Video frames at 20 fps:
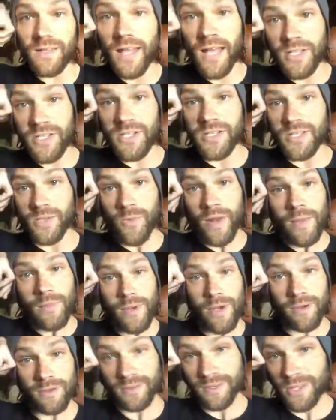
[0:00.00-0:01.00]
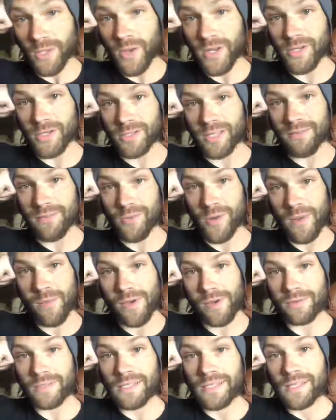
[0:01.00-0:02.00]
not just the rainbow, though I do love the
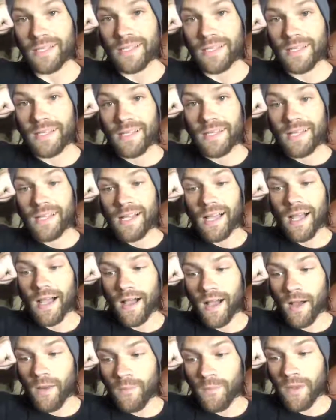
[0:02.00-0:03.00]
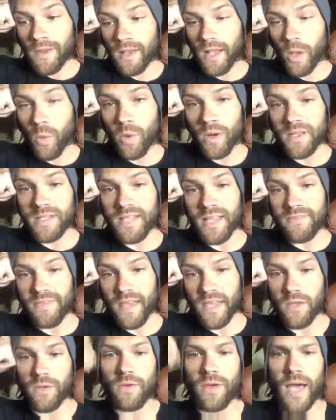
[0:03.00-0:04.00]
rainbow. I want to say
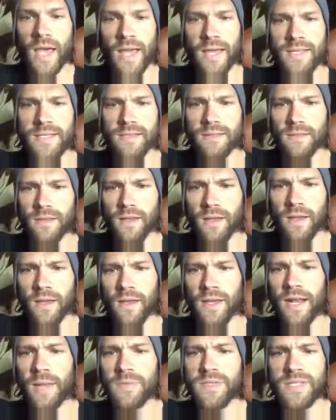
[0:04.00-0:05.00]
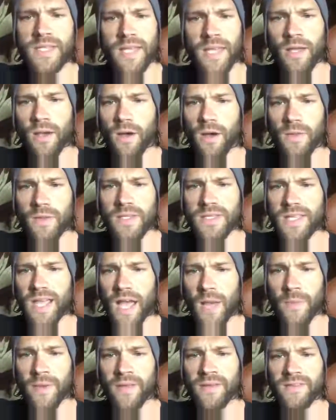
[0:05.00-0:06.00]
thank you guys, and I'm seeing all these
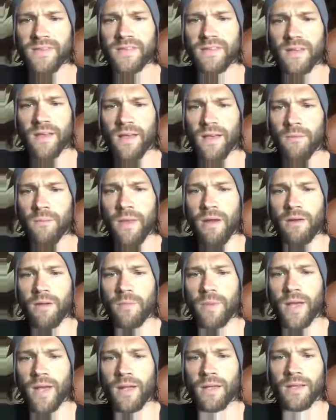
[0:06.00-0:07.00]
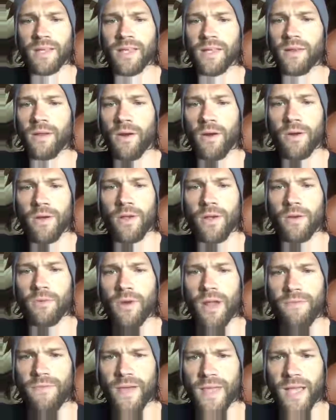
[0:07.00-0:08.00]
comments. Maribel, Leonardo,
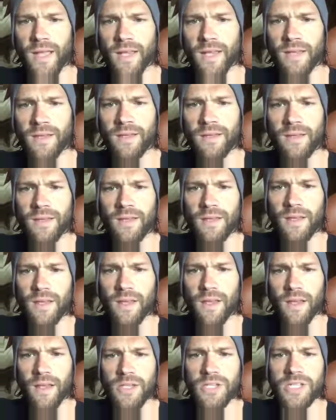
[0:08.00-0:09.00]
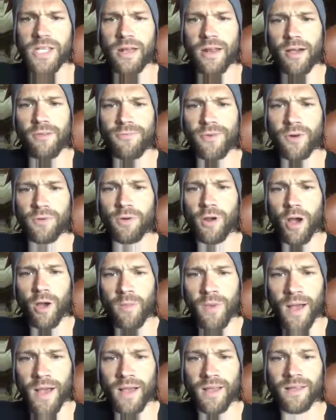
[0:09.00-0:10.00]
Rafaela, shout out for
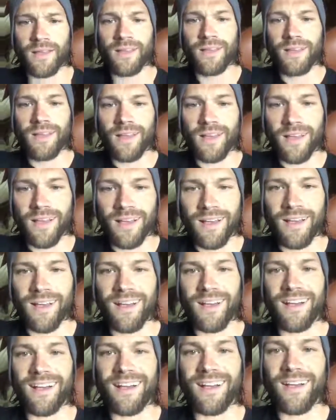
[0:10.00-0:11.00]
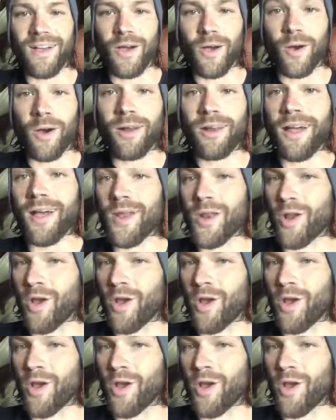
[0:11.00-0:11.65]
Roma. Hola,